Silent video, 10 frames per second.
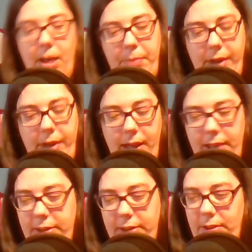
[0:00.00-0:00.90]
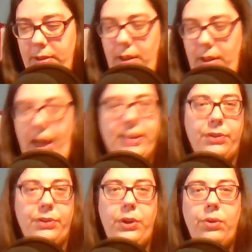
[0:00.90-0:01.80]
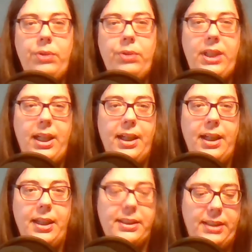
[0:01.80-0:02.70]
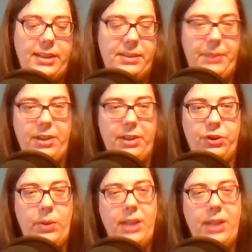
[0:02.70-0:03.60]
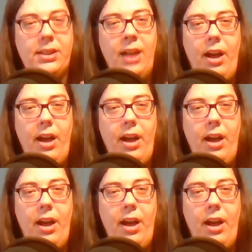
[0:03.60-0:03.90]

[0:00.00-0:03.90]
But the last few years, there's been a trend